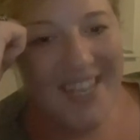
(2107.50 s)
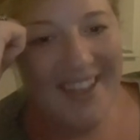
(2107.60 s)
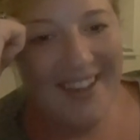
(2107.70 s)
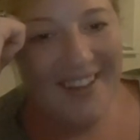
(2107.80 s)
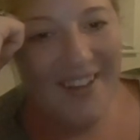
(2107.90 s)

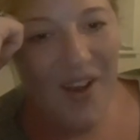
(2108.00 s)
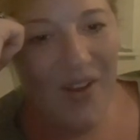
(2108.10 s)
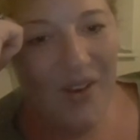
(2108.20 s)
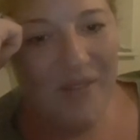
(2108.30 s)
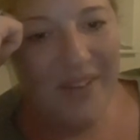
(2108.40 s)
here.
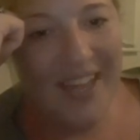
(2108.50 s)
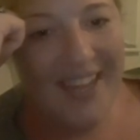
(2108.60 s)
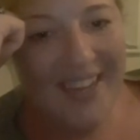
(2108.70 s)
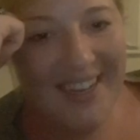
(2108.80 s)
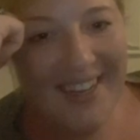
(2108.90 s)
Oh, lovely.
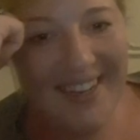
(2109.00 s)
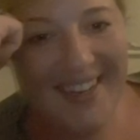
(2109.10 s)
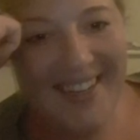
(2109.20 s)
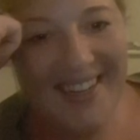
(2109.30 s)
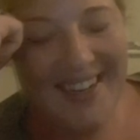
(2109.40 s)

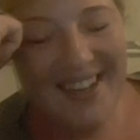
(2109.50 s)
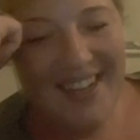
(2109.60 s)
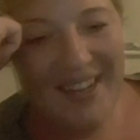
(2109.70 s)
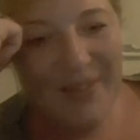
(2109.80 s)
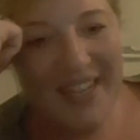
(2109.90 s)

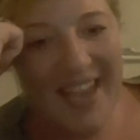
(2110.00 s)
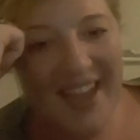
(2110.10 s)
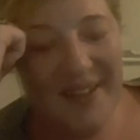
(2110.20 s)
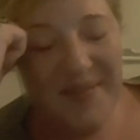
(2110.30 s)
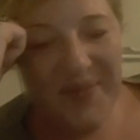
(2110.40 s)
But
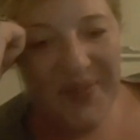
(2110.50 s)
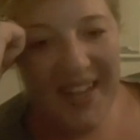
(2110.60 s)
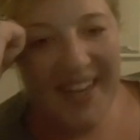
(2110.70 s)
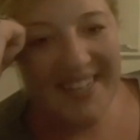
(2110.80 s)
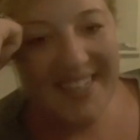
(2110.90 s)
yeah,
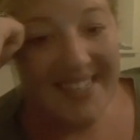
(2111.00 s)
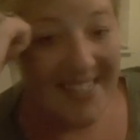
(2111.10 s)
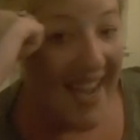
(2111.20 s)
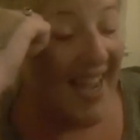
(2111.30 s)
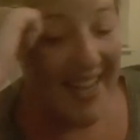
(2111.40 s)
and I did
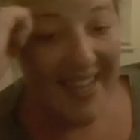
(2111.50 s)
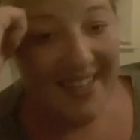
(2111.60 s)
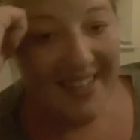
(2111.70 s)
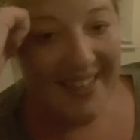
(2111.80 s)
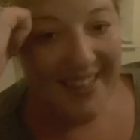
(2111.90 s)
say,
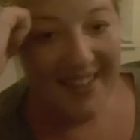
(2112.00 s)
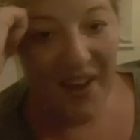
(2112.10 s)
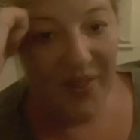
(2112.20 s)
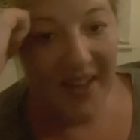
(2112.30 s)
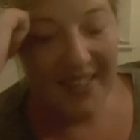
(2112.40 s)

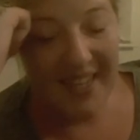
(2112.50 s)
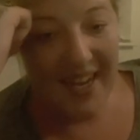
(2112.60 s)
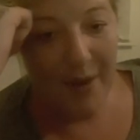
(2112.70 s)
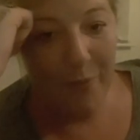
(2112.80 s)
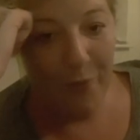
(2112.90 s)
on that
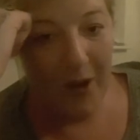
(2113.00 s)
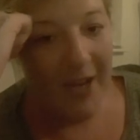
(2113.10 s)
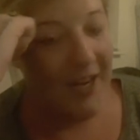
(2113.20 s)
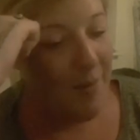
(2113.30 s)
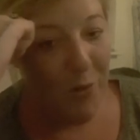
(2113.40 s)
day, I'm free
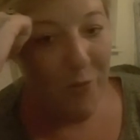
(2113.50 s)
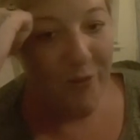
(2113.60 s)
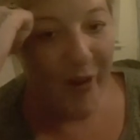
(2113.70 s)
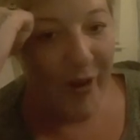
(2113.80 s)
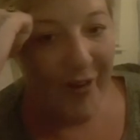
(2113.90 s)
and I'm up
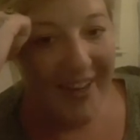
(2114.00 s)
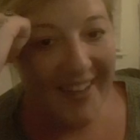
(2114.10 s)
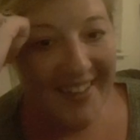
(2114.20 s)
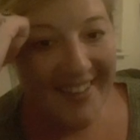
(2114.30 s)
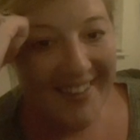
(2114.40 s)
for
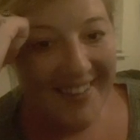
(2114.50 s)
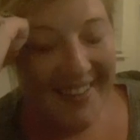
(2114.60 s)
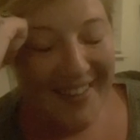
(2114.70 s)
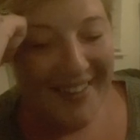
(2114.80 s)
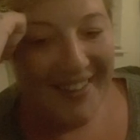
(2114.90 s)
it.
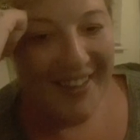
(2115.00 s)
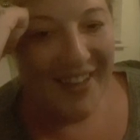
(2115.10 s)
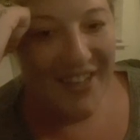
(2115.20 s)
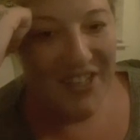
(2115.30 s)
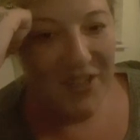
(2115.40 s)

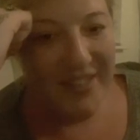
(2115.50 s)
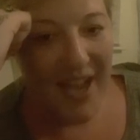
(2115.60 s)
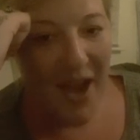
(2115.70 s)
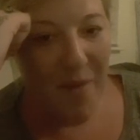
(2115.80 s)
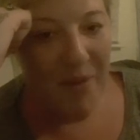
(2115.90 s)
And she was
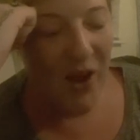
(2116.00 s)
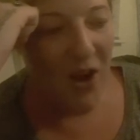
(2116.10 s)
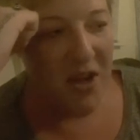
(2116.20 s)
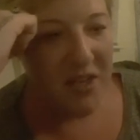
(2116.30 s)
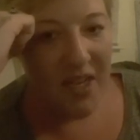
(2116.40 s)
like, oh my
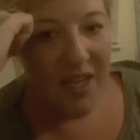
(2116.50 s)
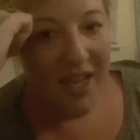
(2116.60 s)
God,